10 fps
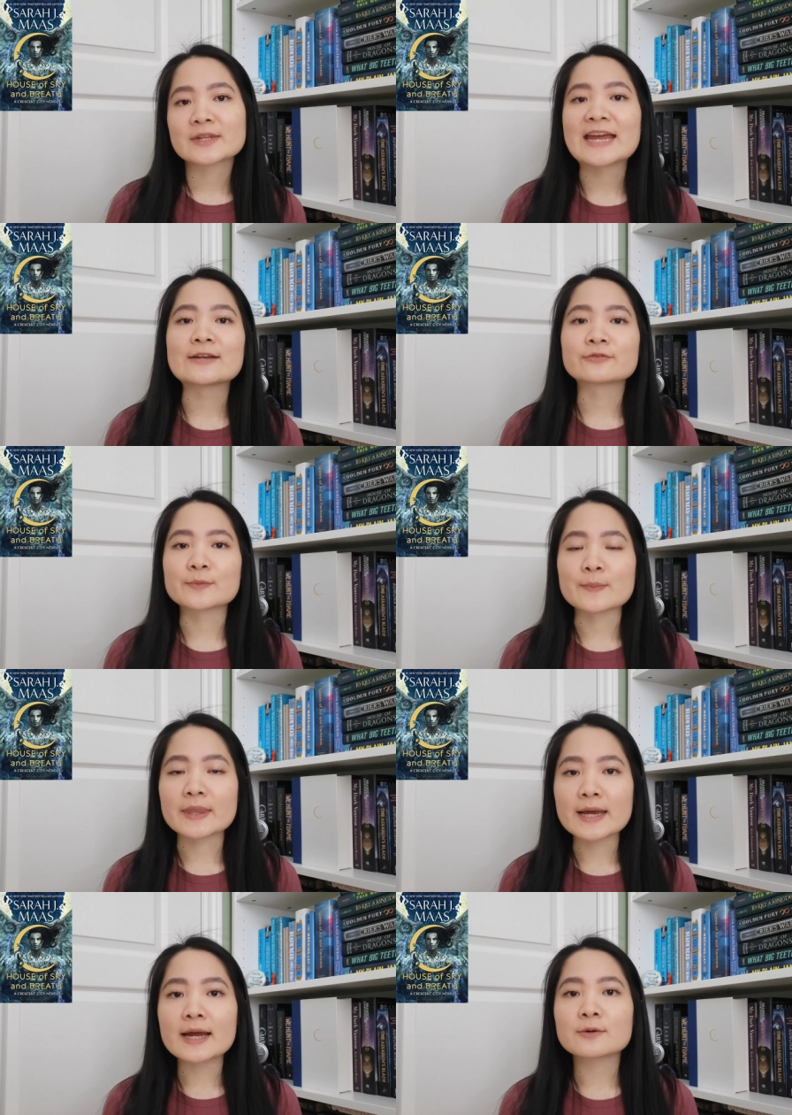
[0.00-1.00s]
And from
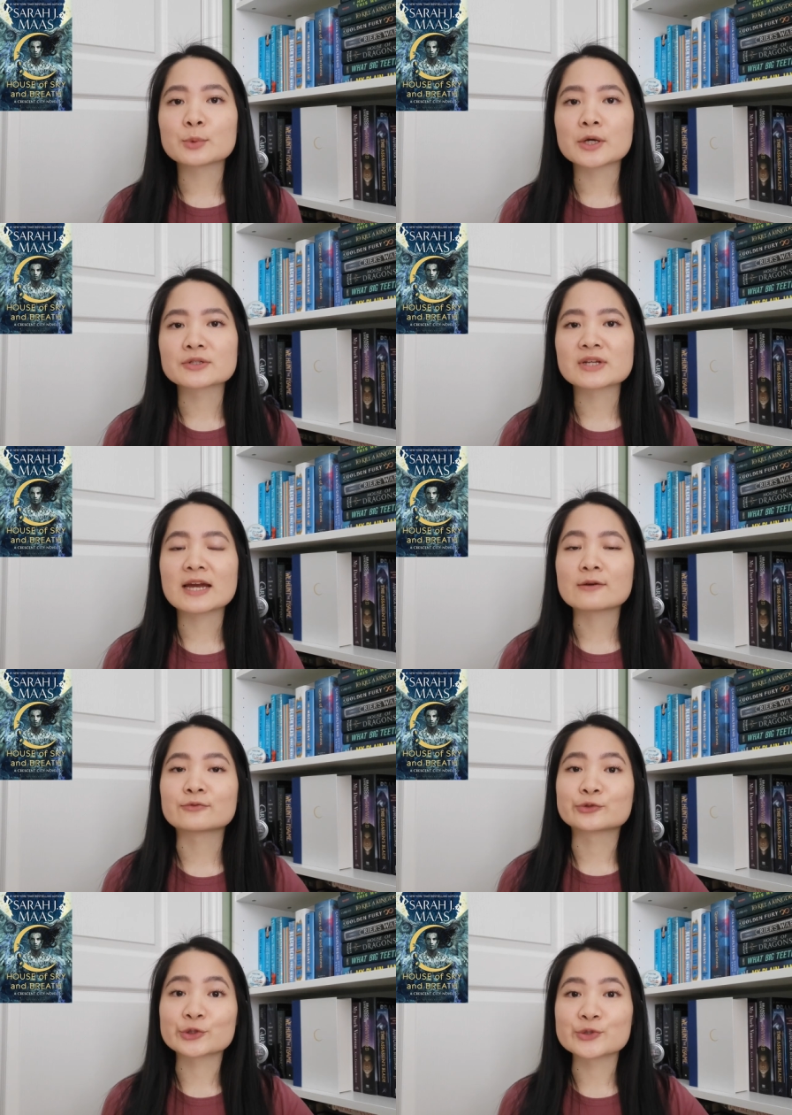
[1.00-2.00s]
that, we also have
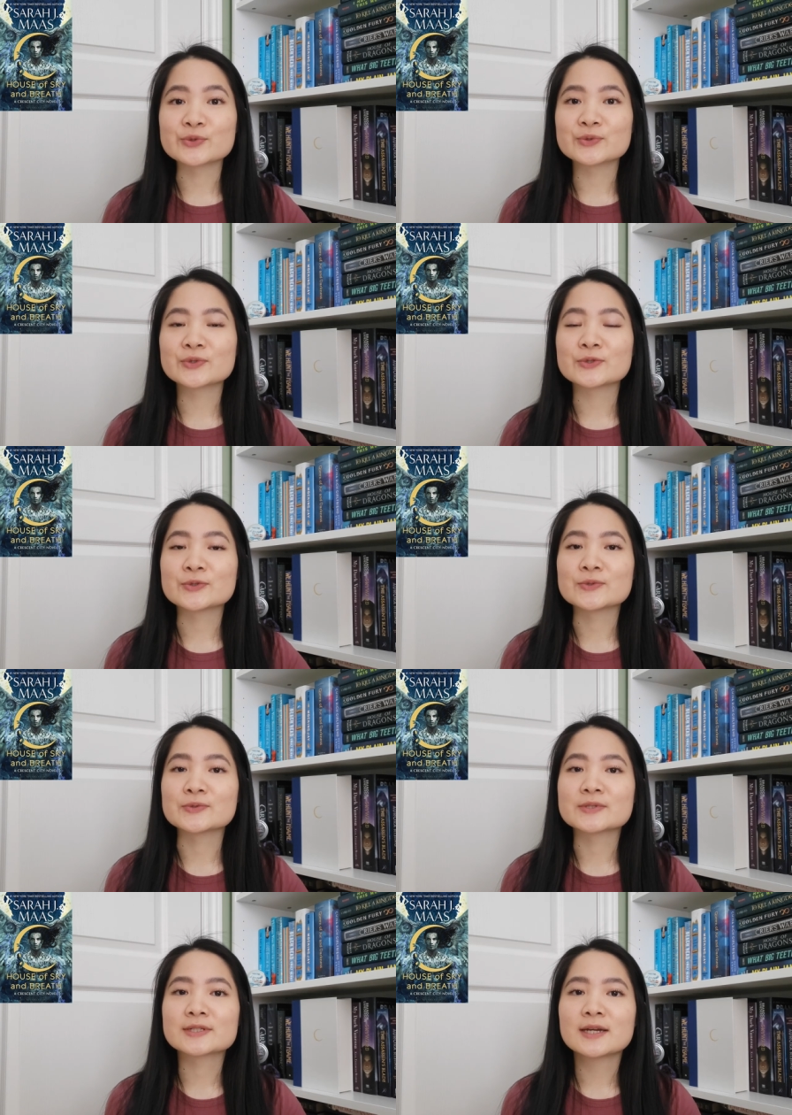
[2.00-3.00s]
Ruhn,
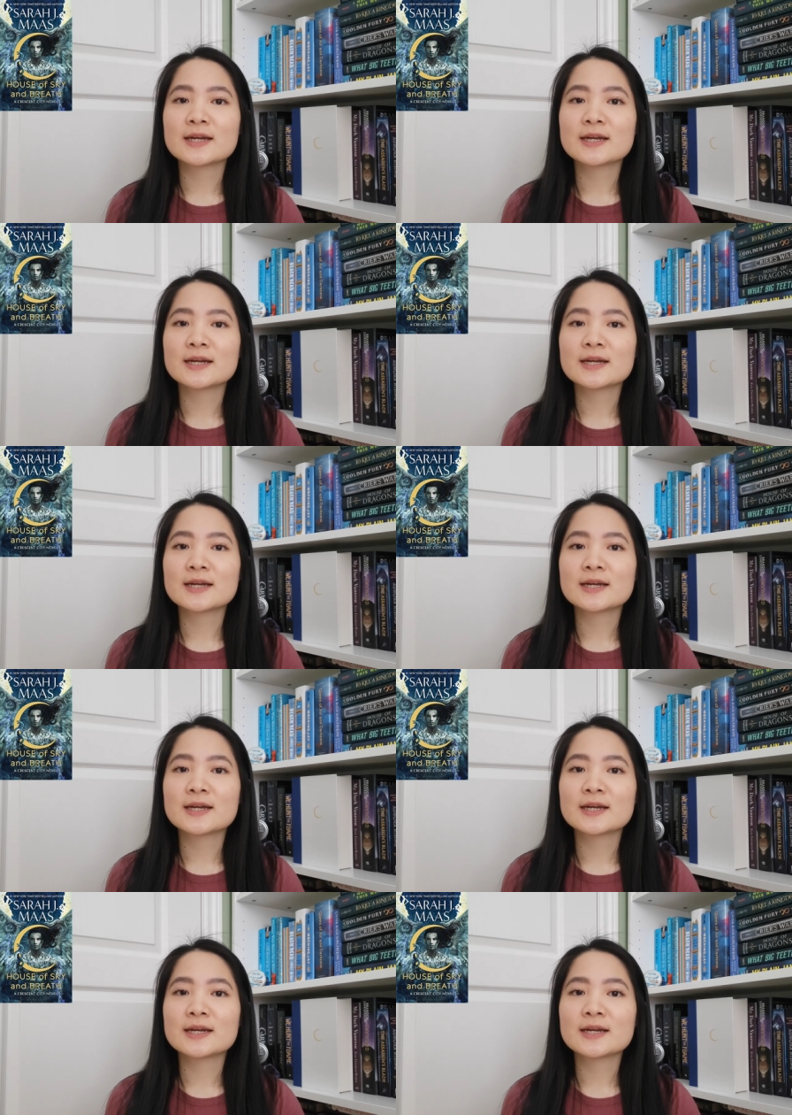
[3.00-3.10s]
who's